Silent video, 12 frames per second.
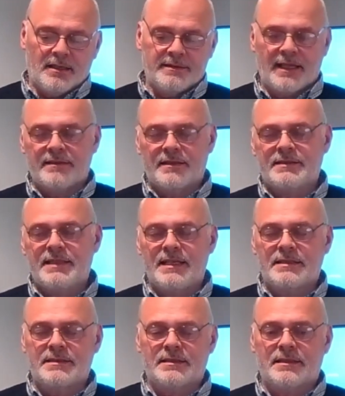now the
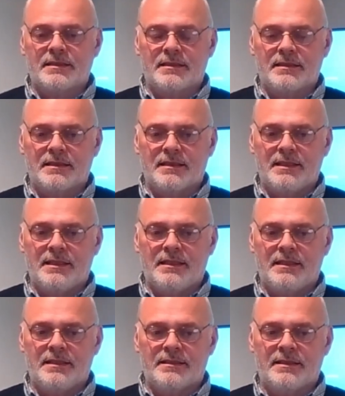disc
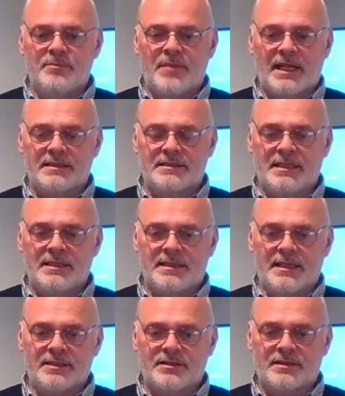the magazine
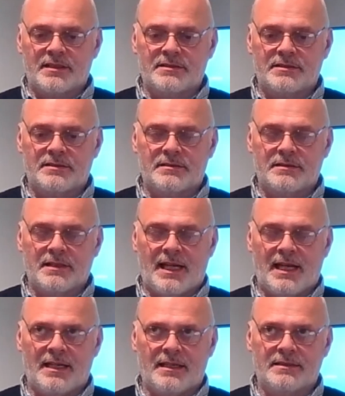disc that
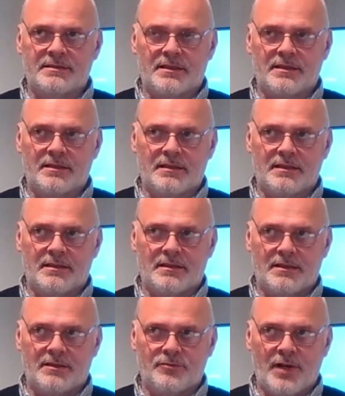has
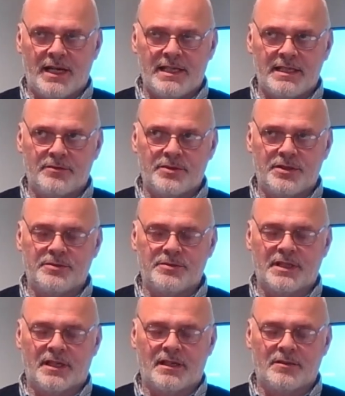radio
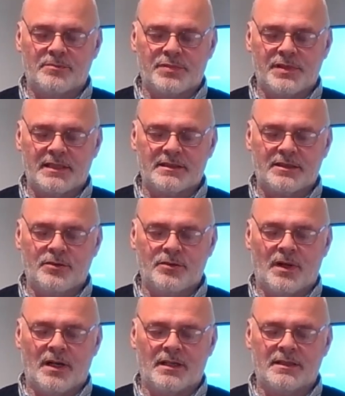user, practical
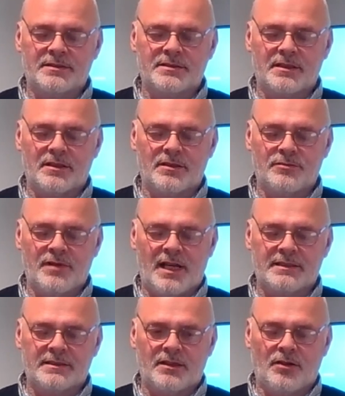wireless,
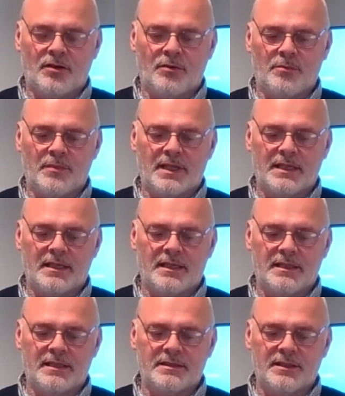Radcom,
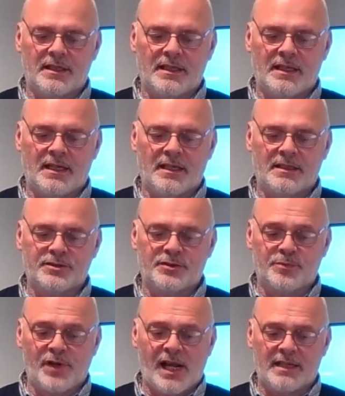uh,
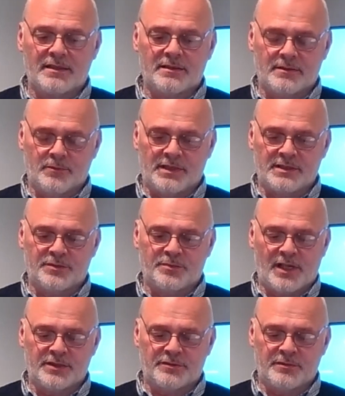Sprat, when
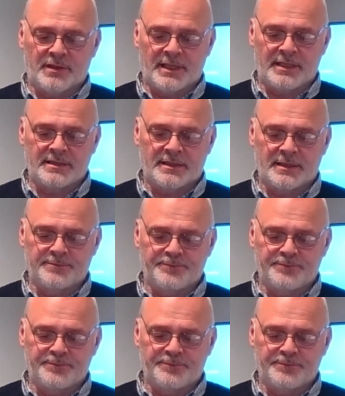Sprat's released.